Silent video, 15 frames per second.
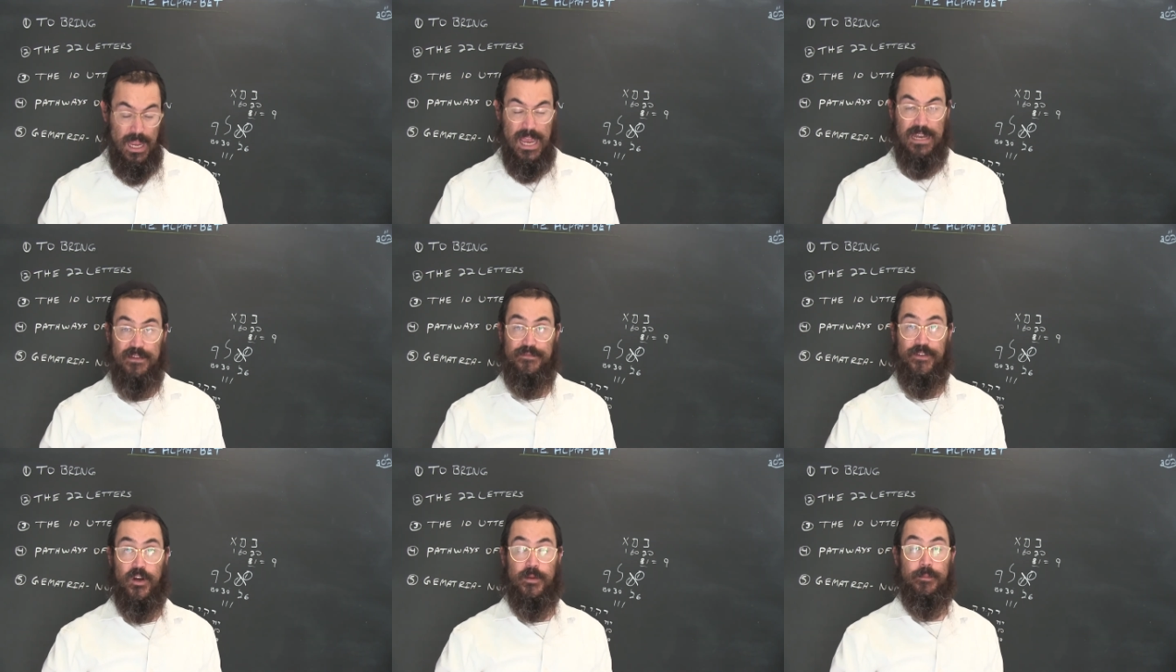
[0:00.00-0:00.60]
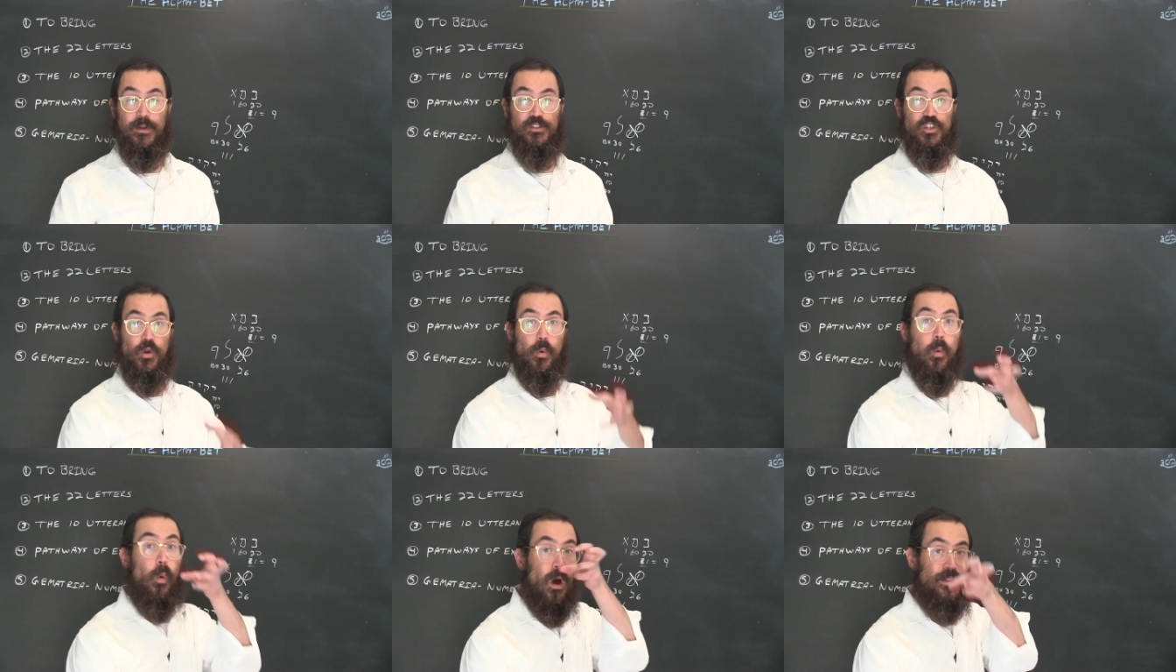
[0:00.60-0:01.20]
And it very much
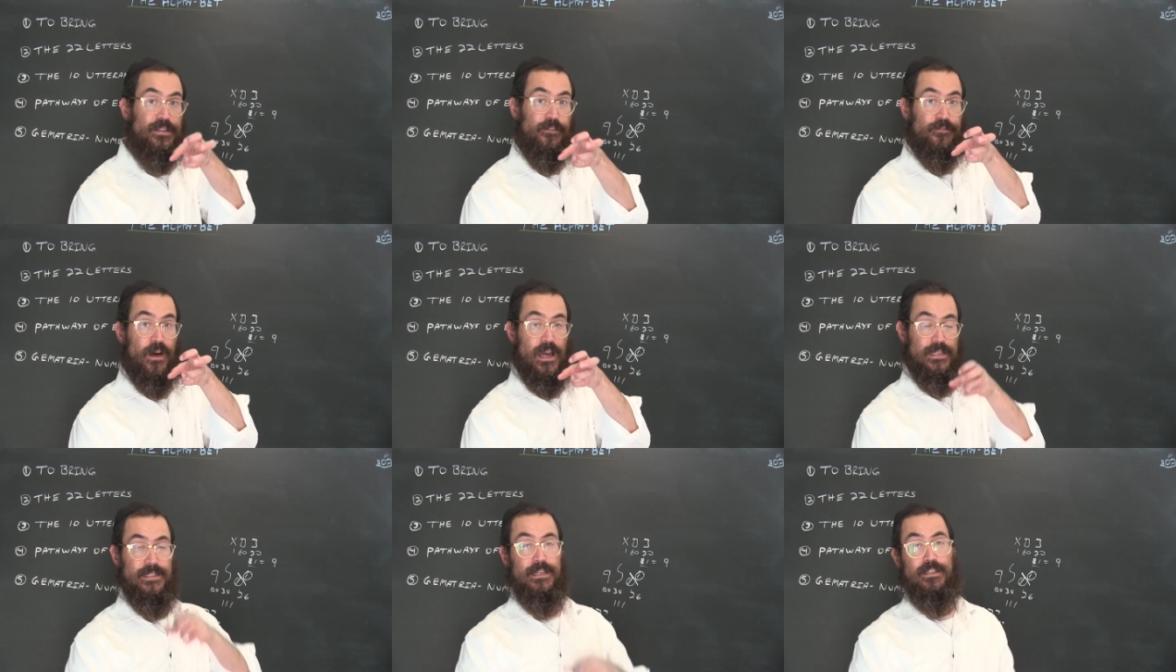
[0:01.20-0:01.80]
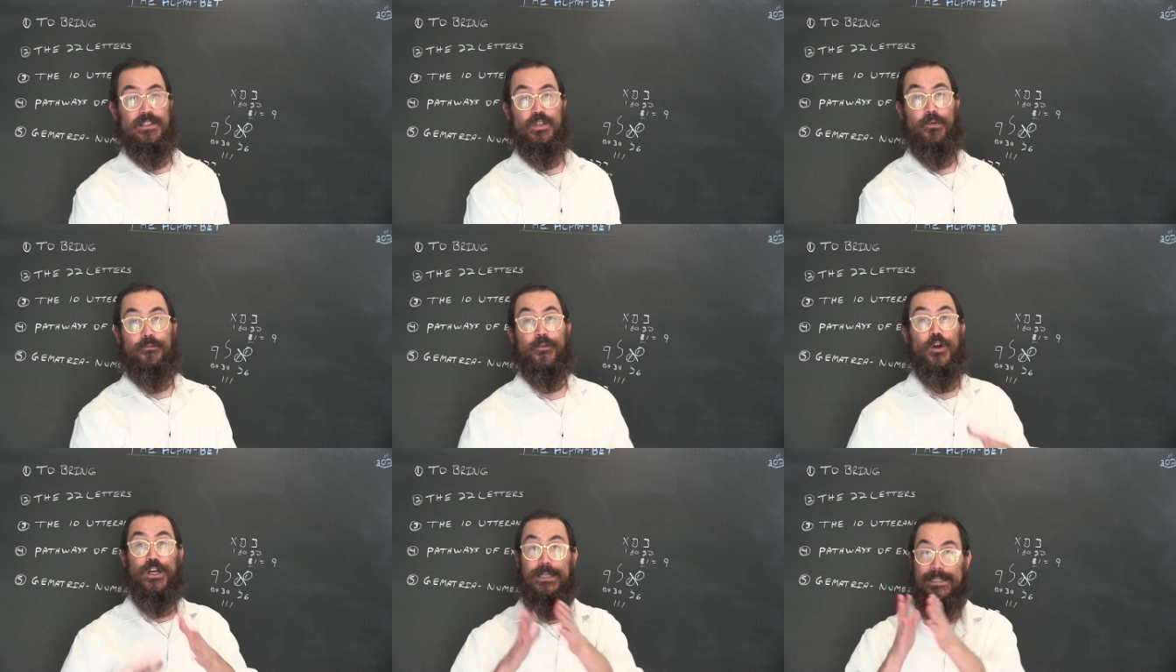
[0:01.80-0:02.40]
quantifies it. So
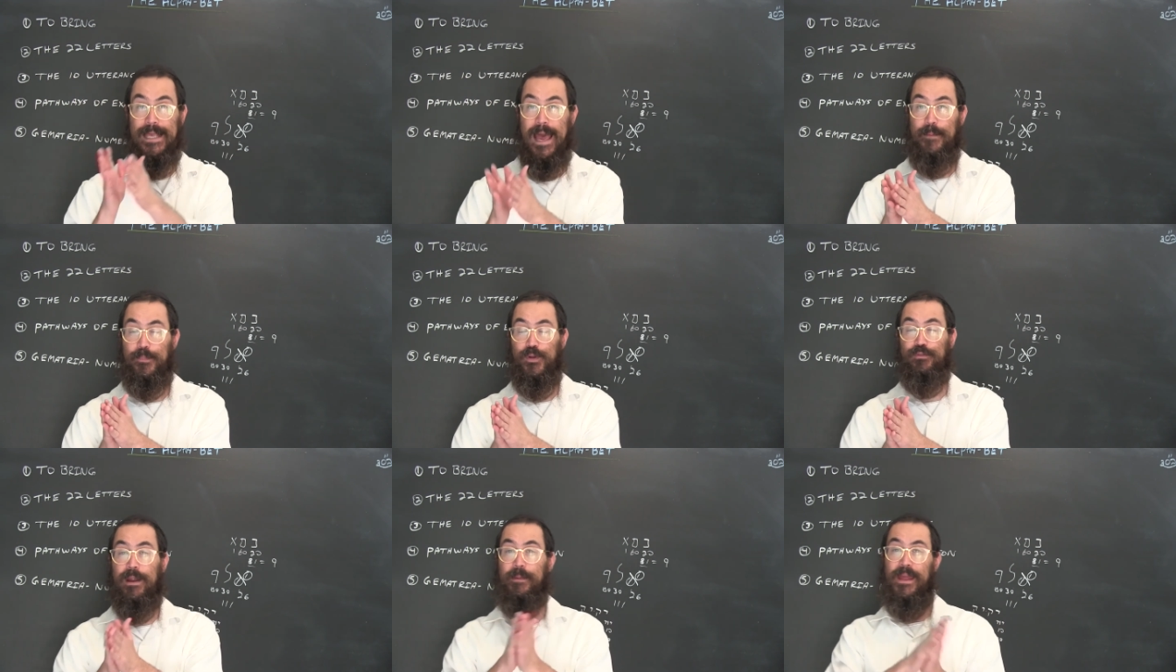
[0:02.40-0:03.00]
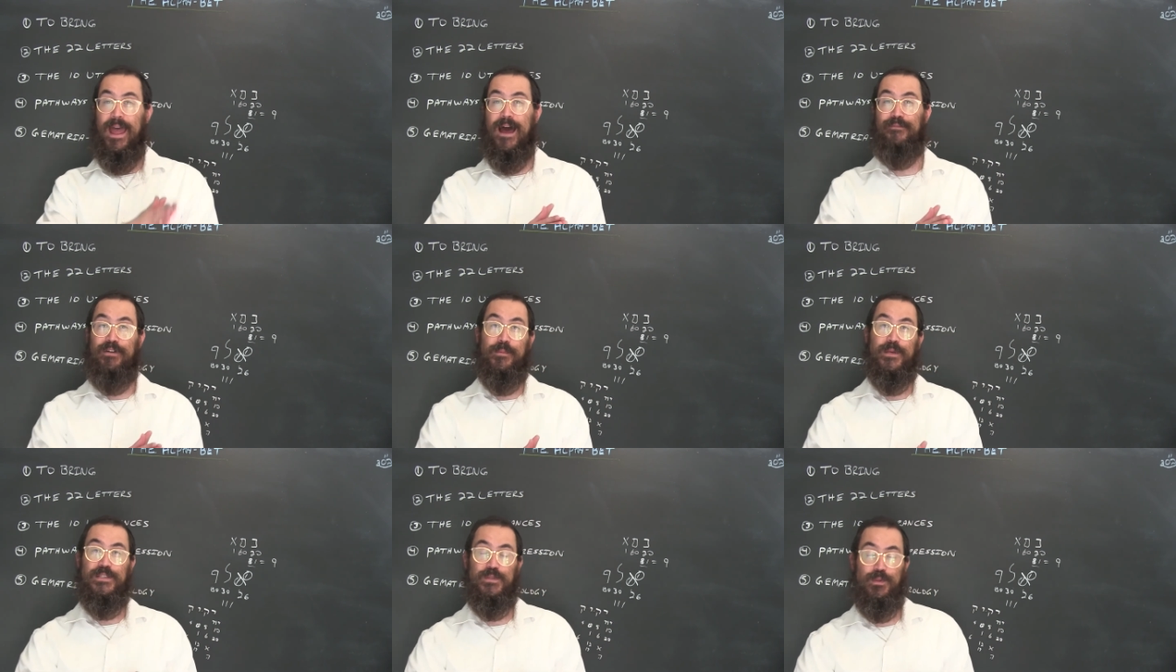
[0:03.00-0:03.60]
for example, Rabbi
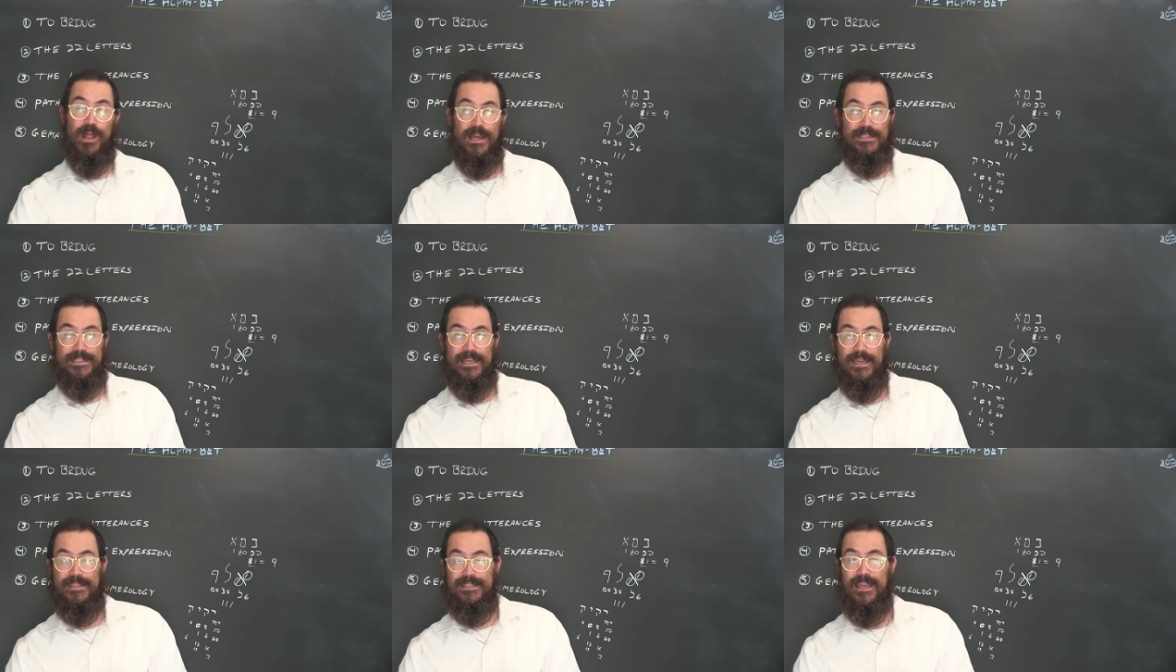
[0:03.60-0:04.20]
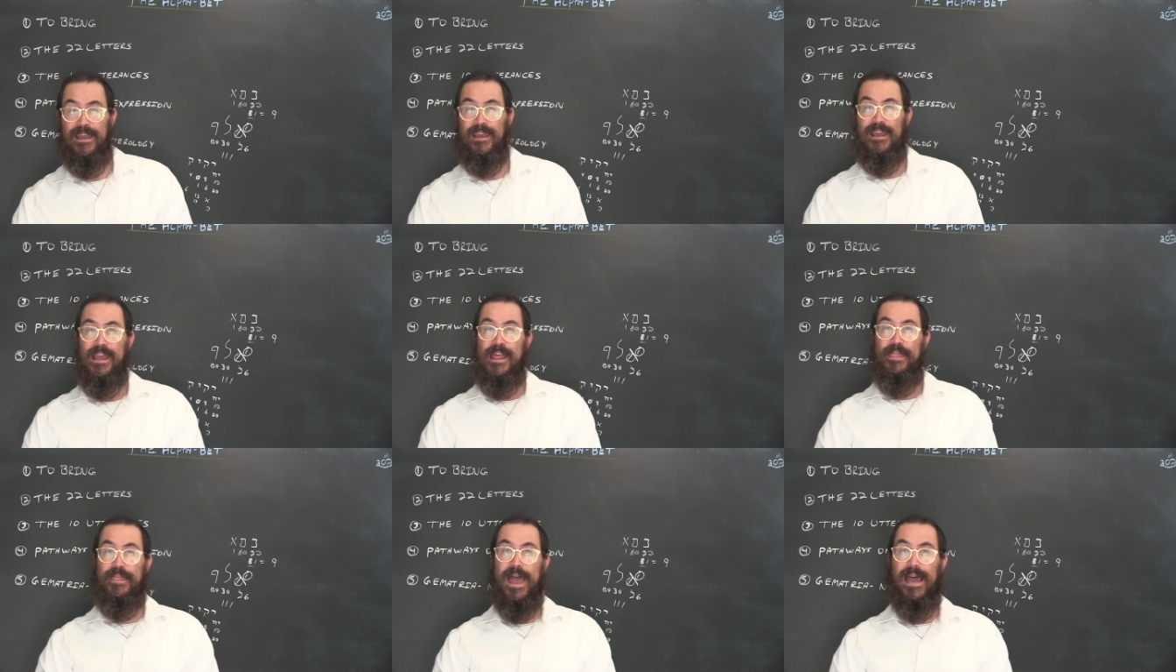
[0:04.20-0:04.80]
Avram Azulai says
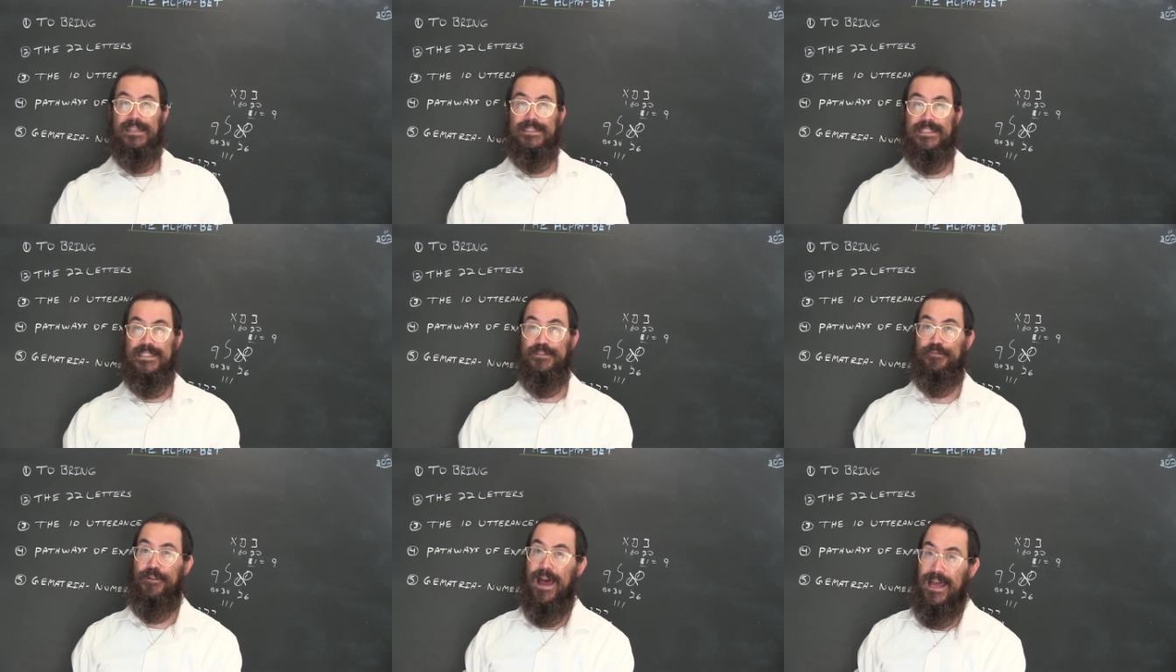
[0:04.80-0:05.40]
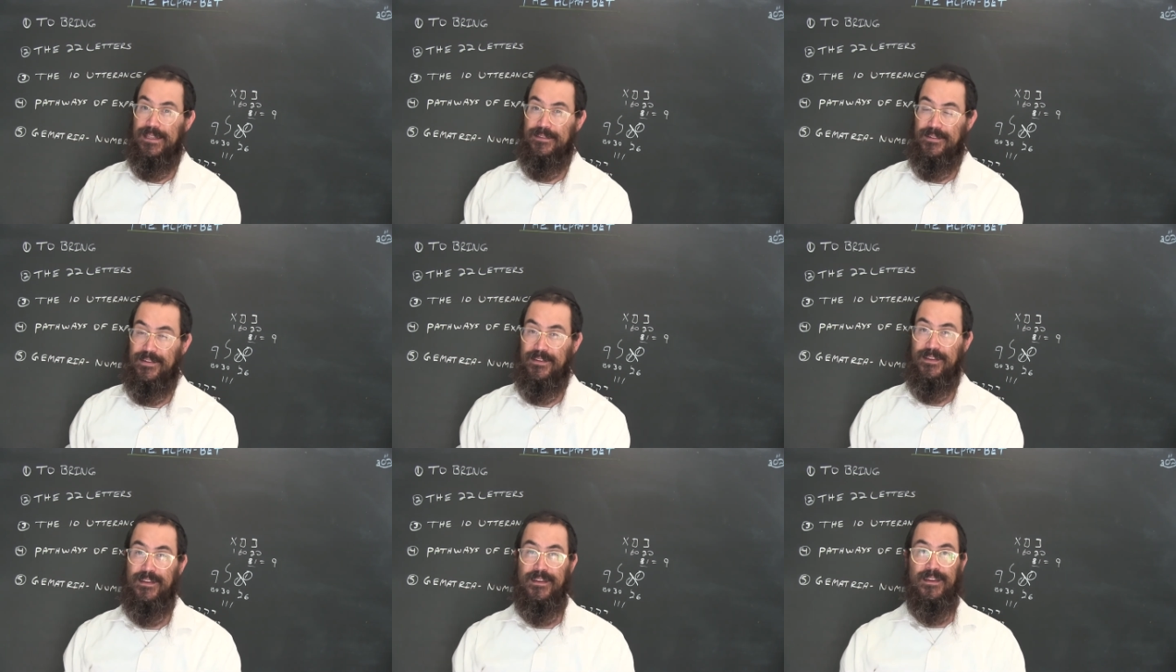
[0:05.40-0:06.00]
that
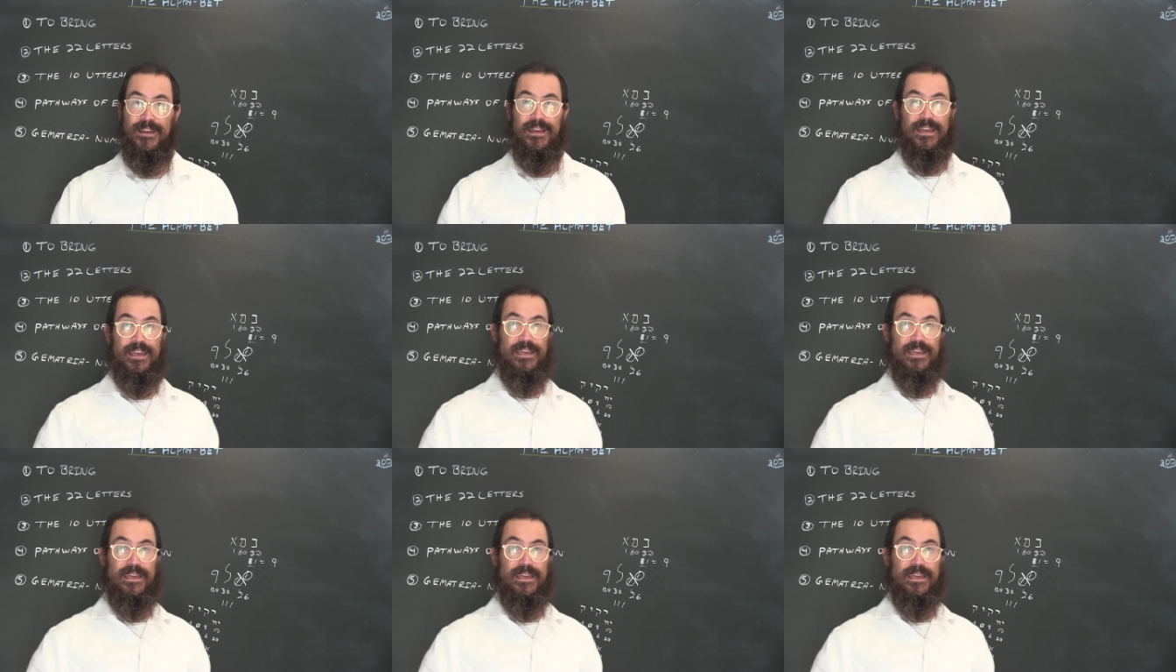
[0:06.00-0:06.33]
Sfat